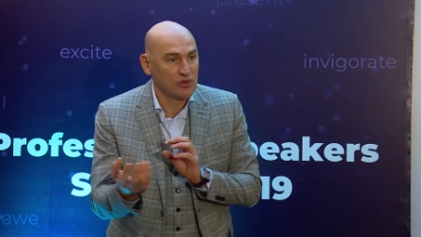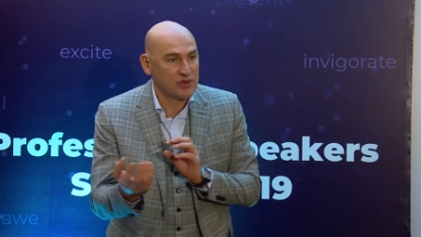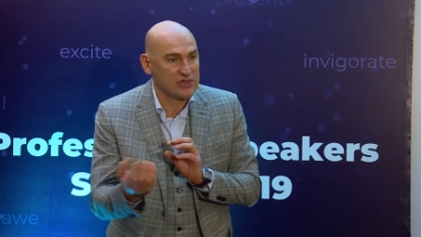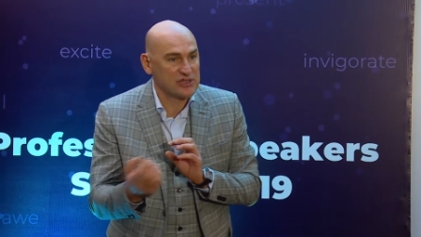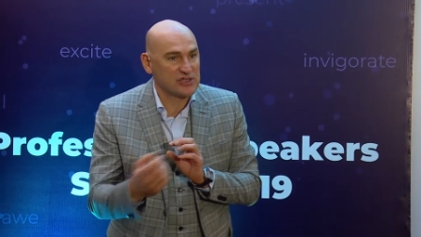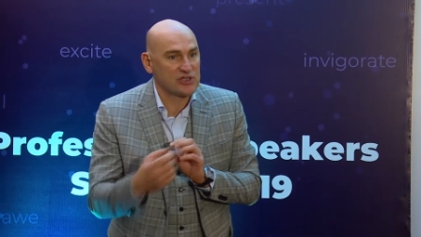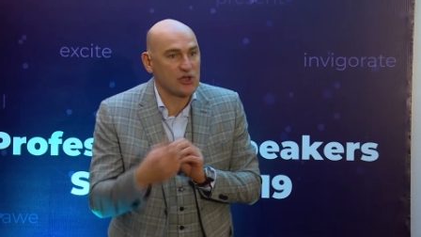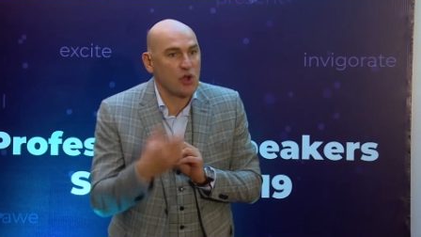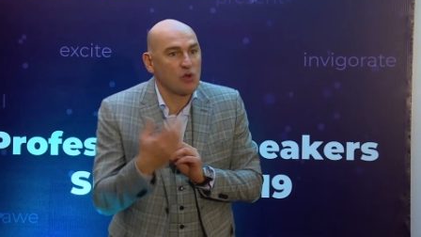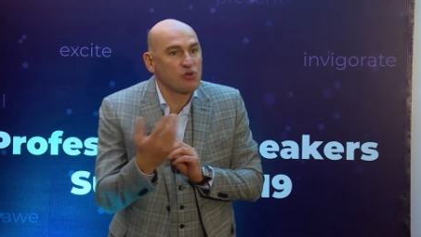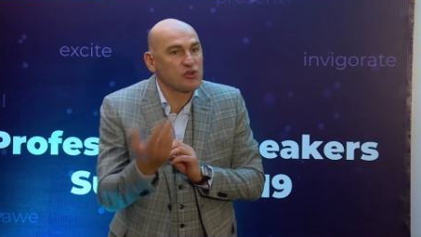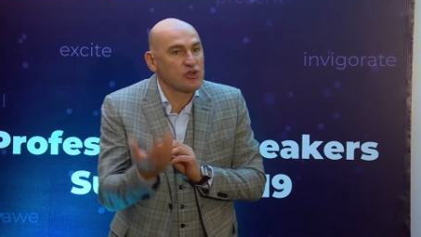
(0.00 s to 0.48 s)

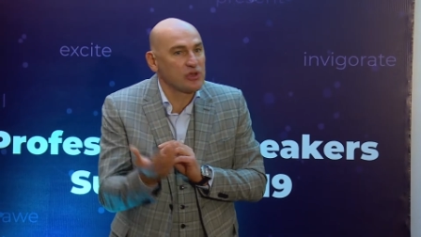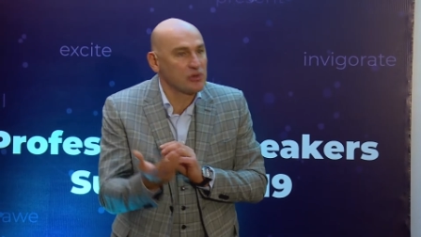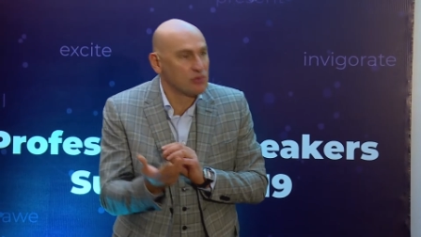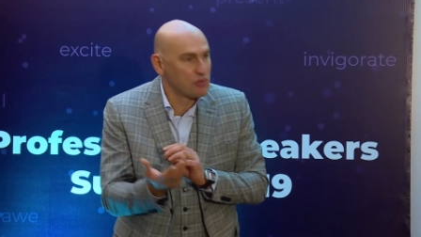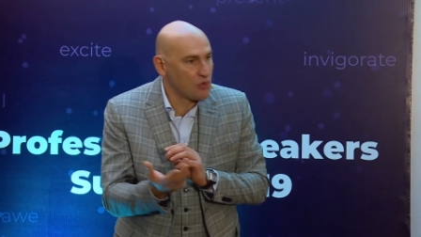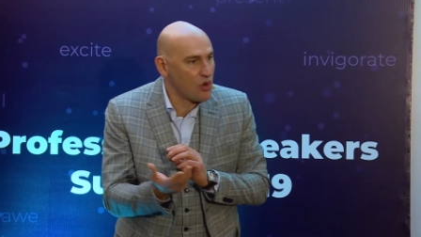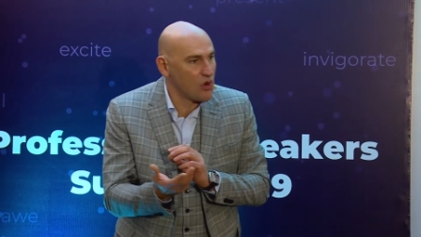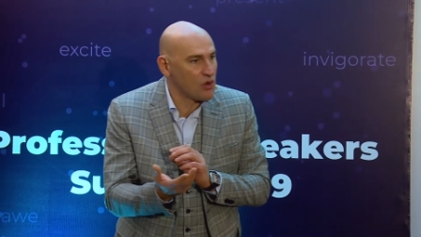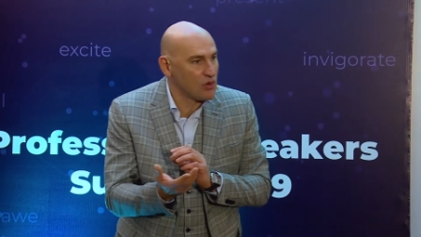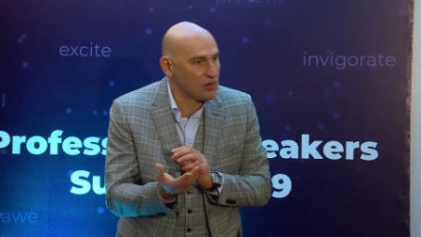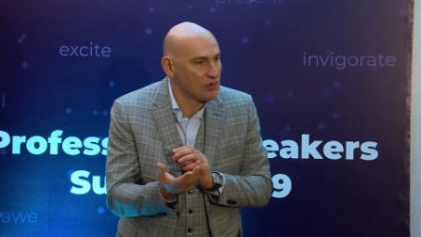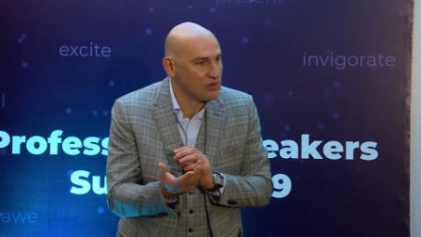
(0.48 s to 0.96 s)
social
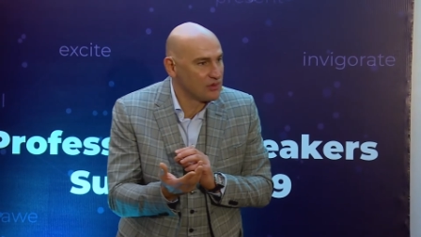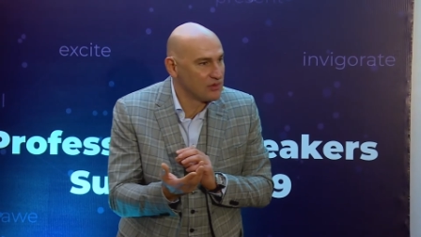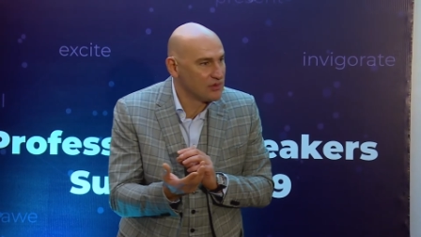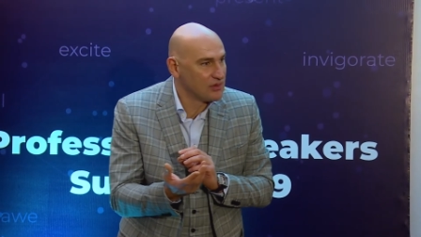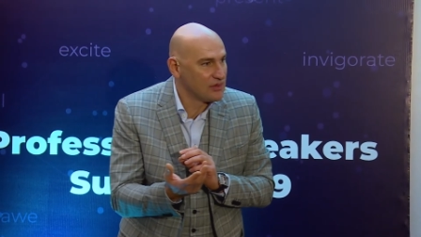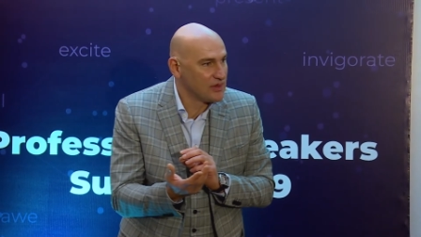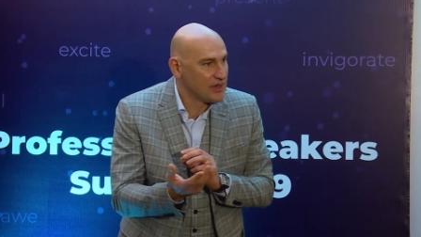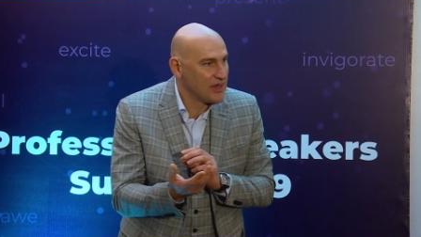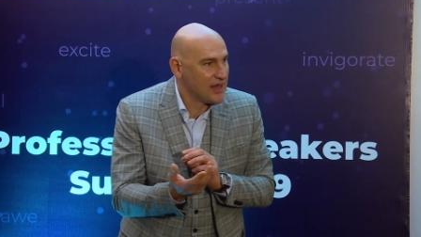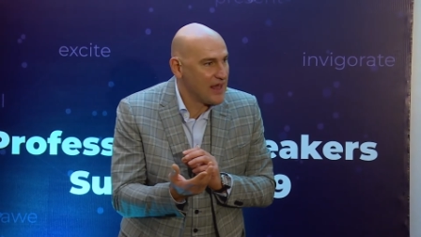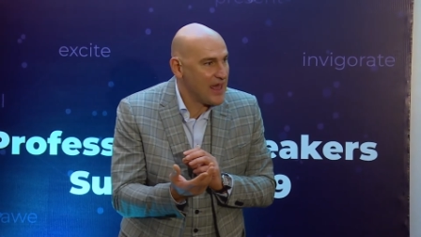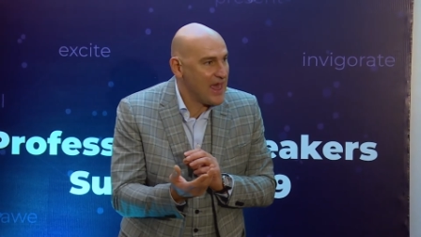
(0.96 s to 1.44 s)
role.
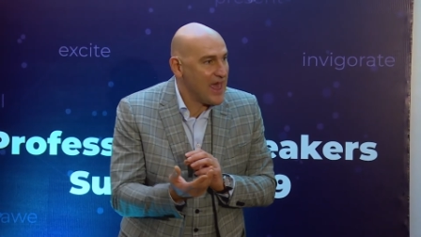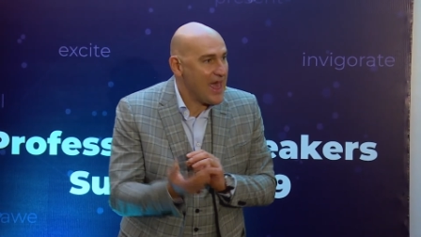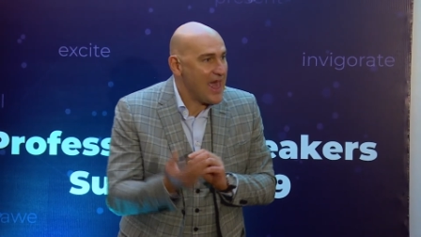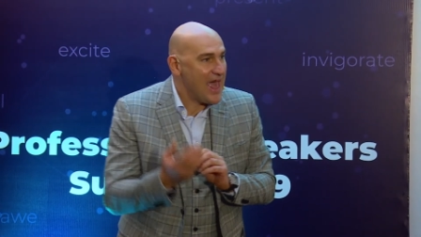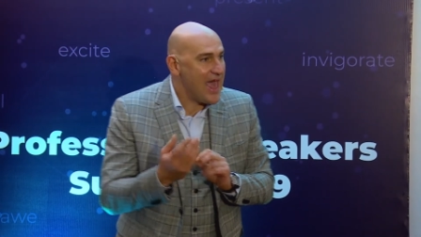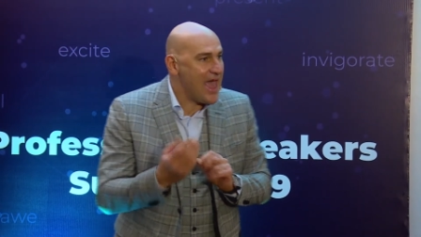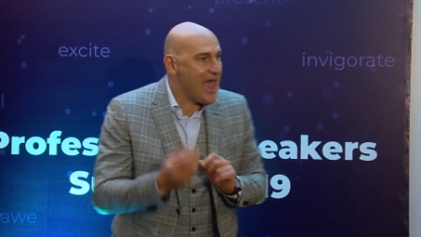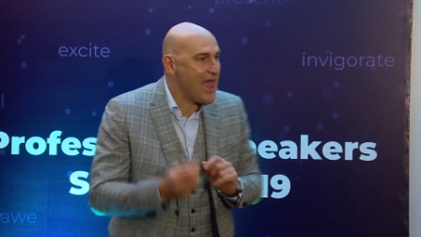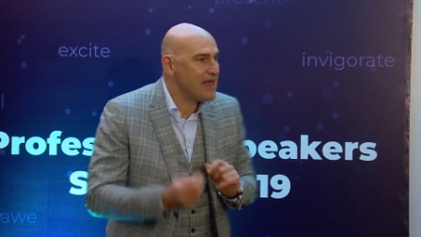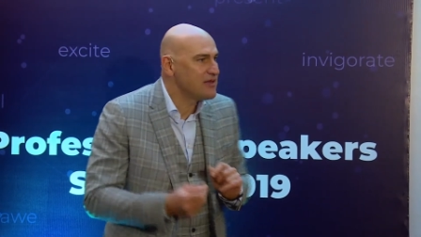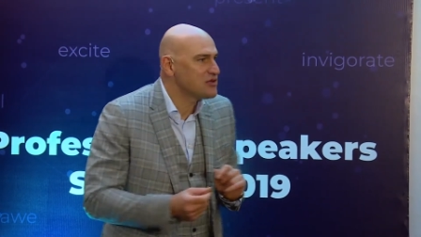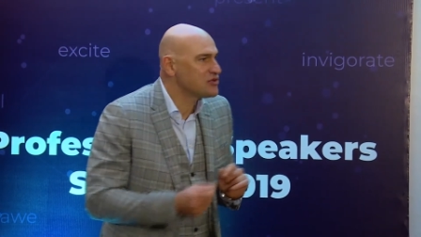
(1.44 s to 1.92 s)

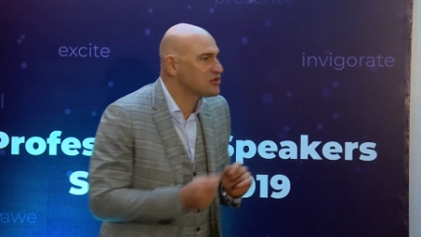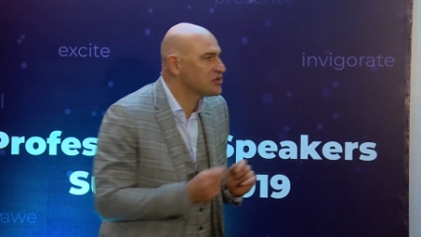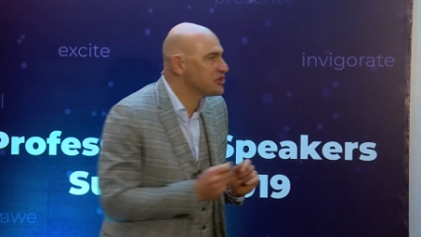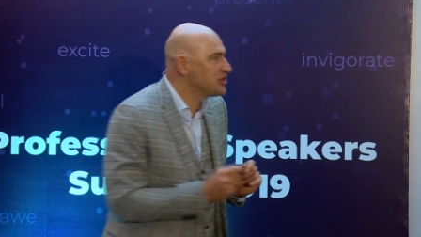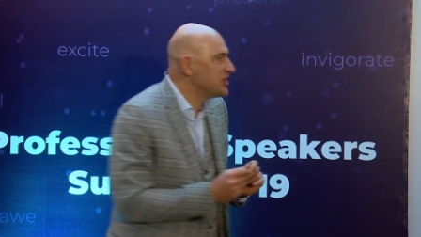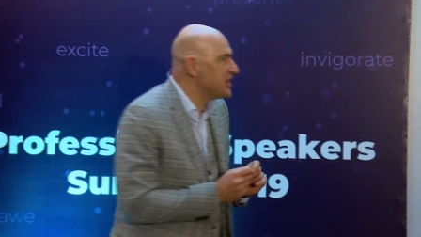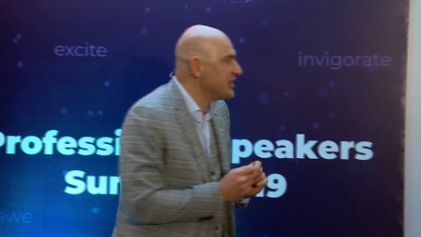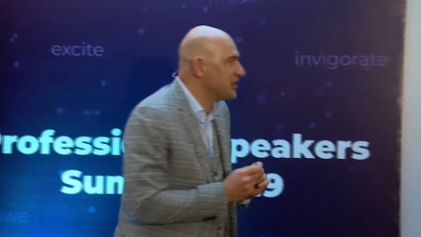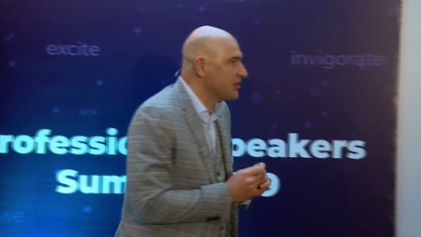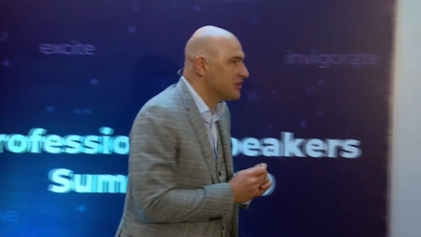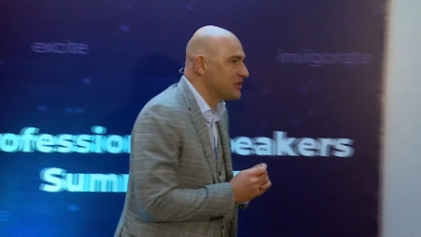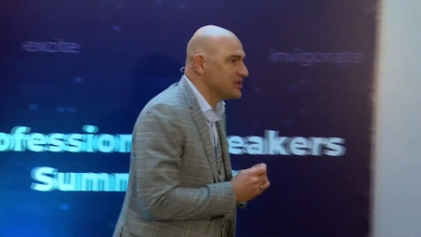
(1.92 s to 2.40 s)
And
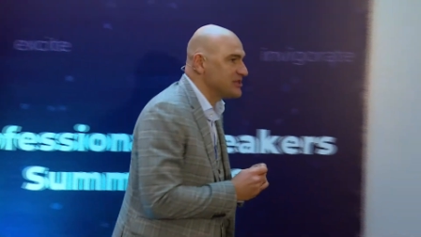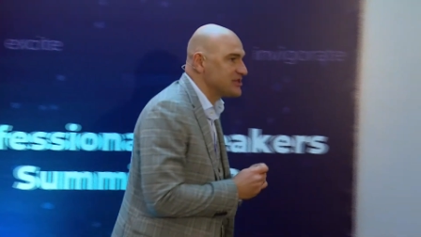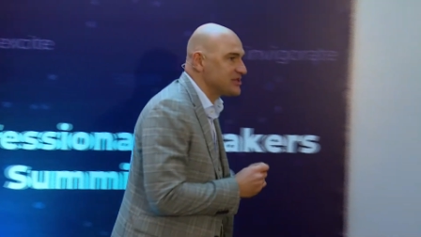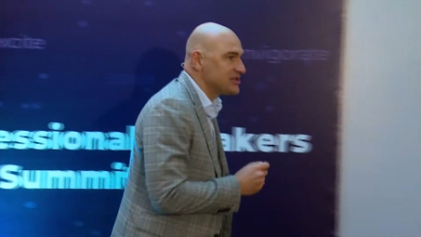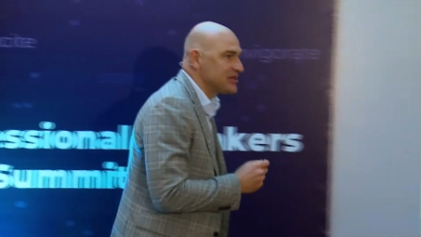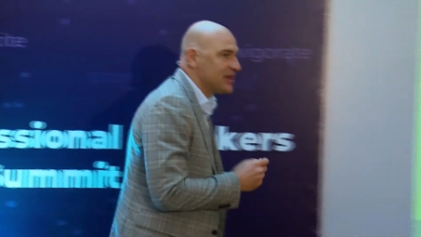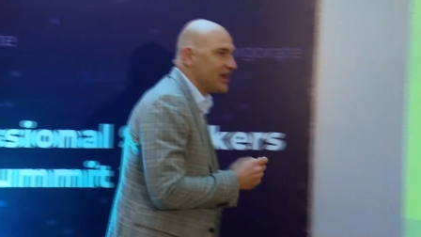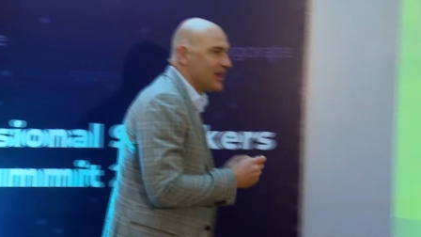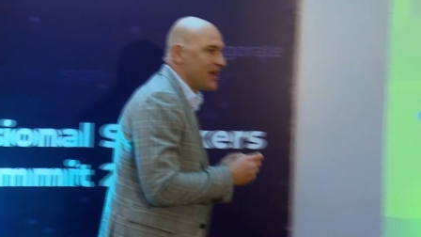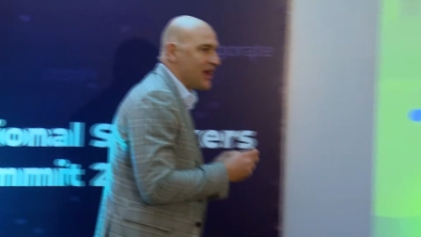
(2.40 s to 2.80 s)
secrets,